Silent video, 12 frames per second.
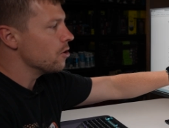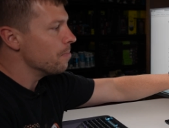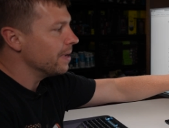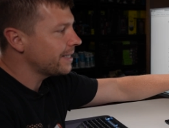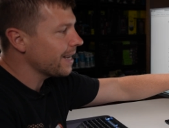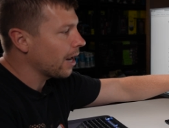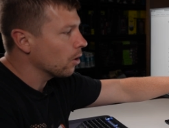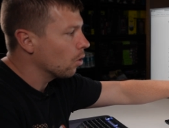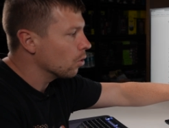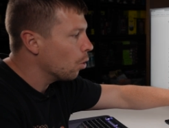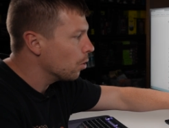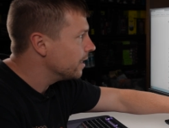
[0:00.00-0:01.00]
you miss out
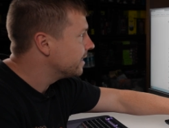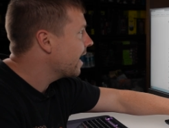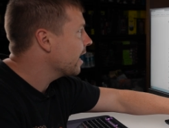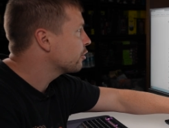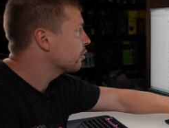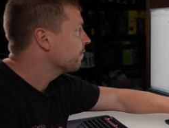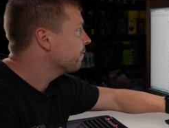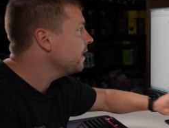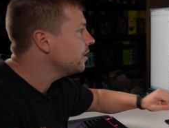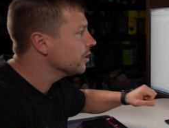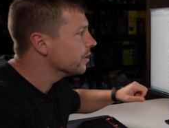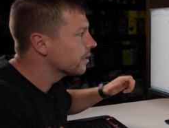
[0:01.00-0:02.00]
on all these extra
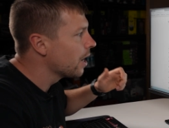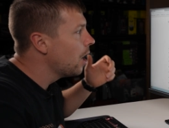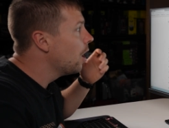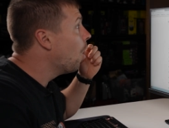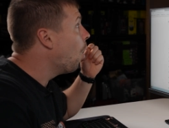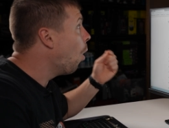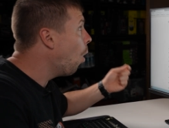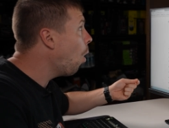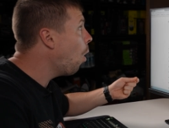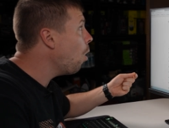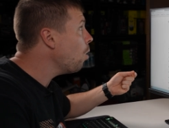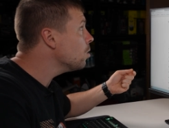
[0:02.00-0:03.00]
features.
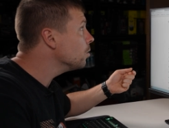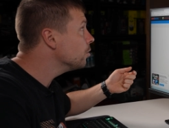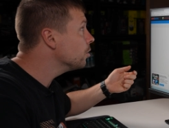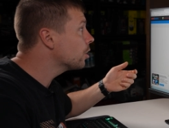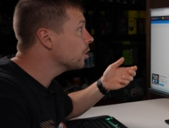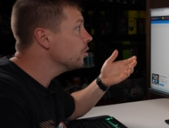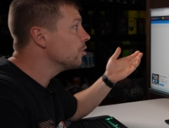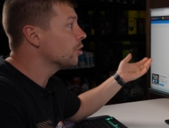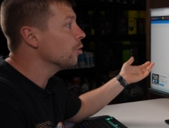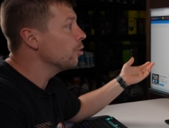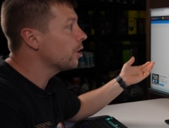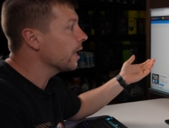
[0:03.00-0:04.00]
Or you can use
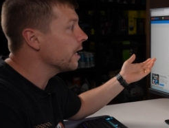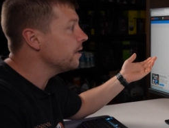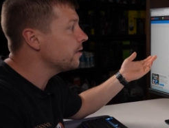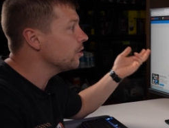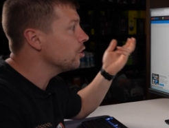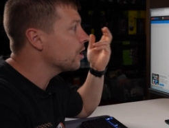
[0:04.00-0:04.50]
WhoKeys.